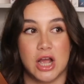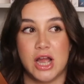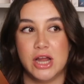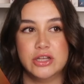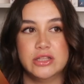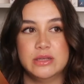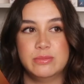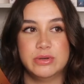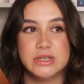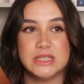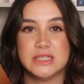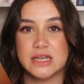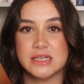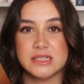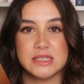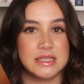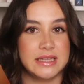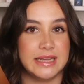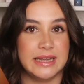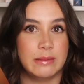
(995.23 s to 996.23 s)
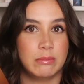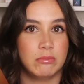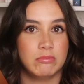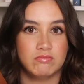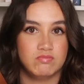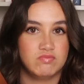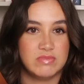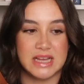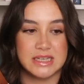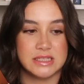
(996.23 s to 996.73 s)
I only put it down to sleep.
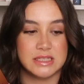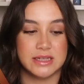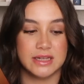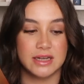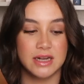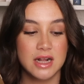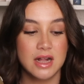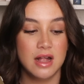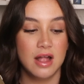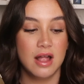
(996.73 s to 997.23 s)
That's it.